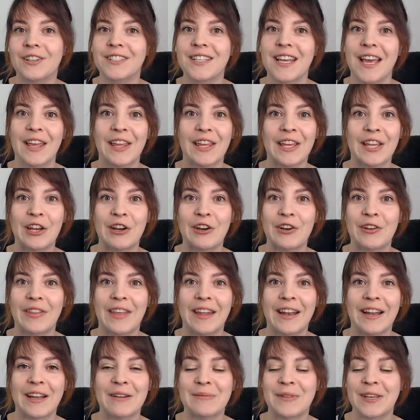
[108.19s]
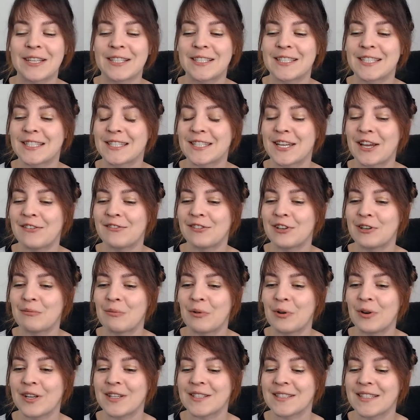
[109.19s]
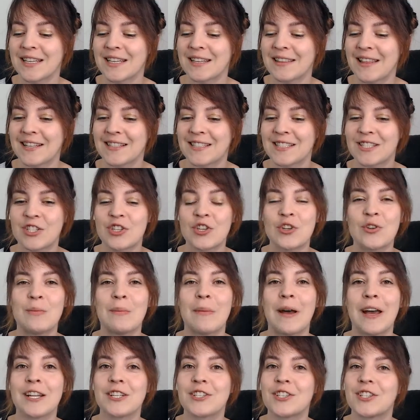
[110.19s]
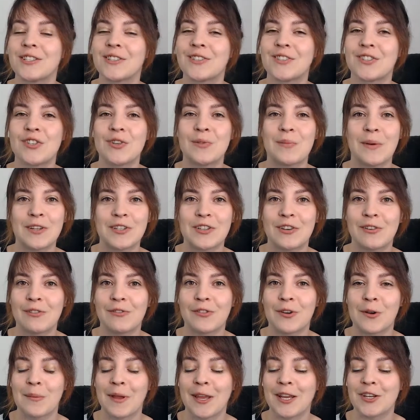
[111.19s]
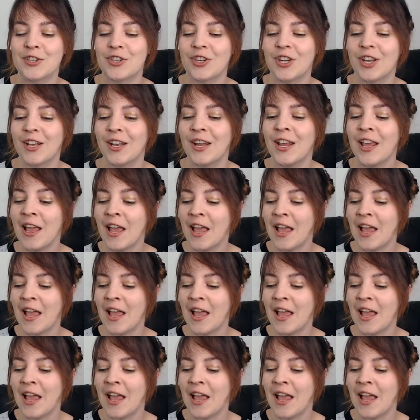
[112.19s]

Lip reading: telling her that I'm like discovering porn is like, that's too much, it's too much information.